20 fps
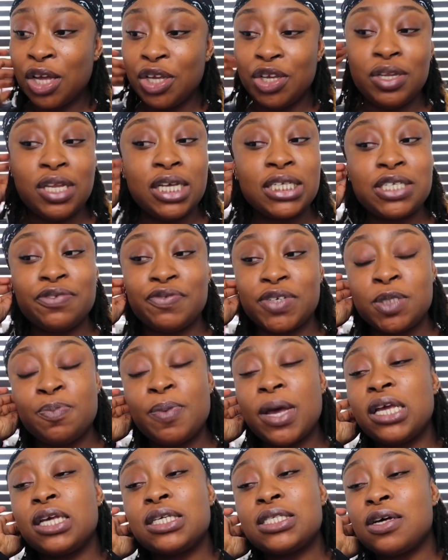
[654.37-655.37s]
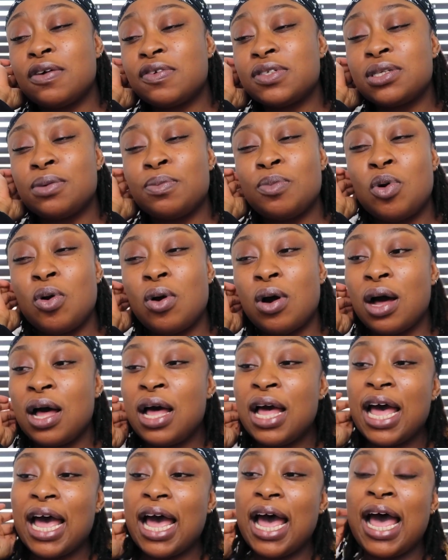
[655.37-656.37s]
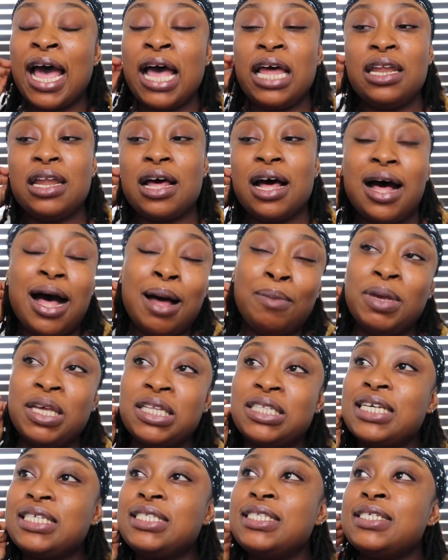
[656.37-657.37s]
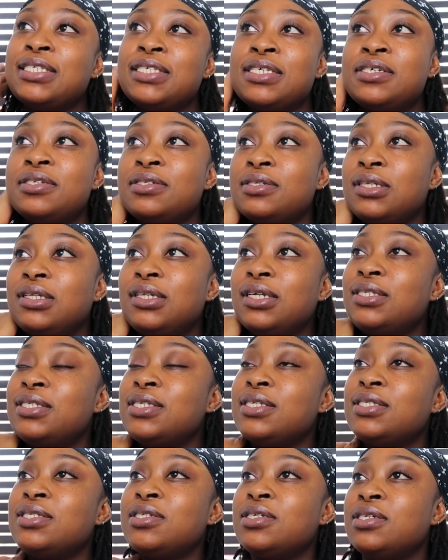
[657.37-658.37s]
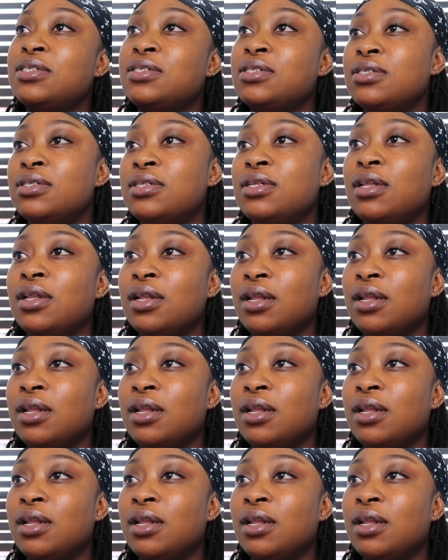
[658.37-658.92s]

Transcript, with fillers: you need to respect yourself some more and I mean this isn't this isn't